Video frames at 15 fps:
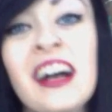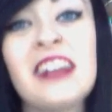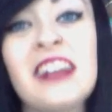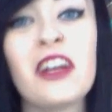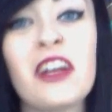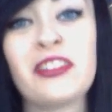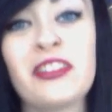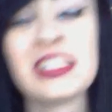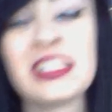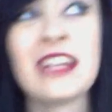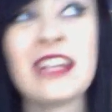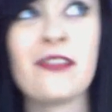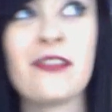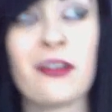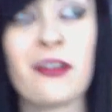And
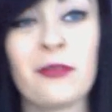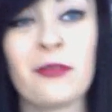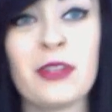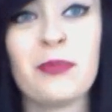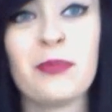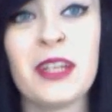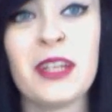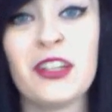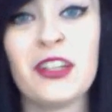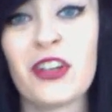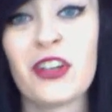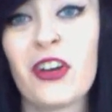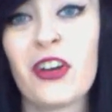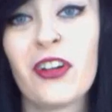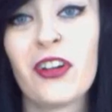obviously, with being a
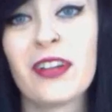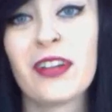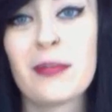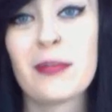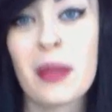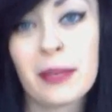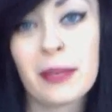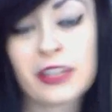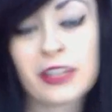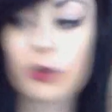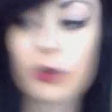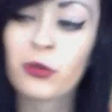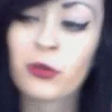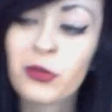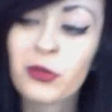girl, it made me
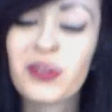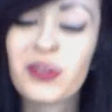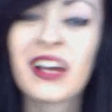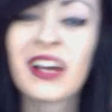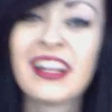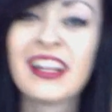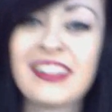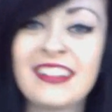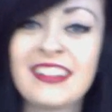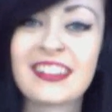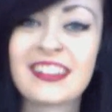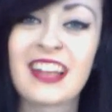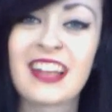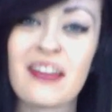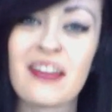cool,
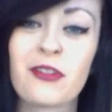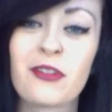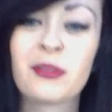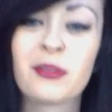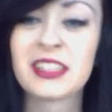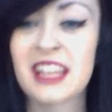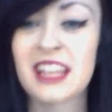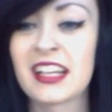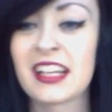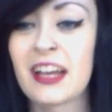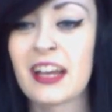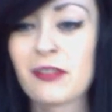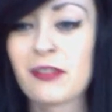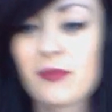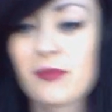and everyone wanted to hang
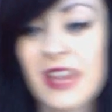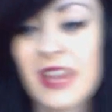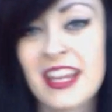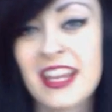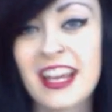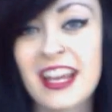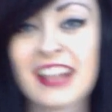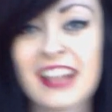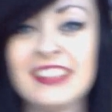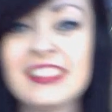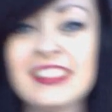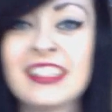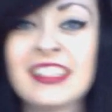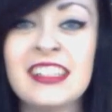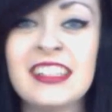out with me,
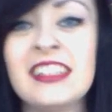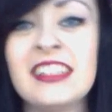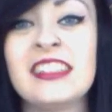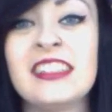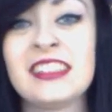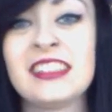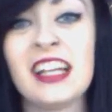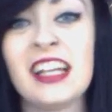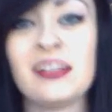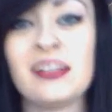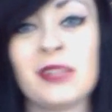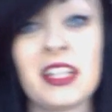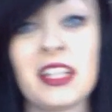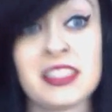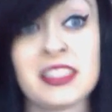and yeah,
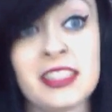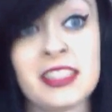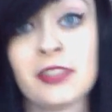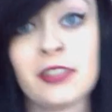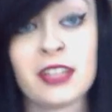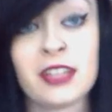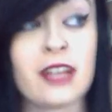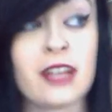but like I said, I only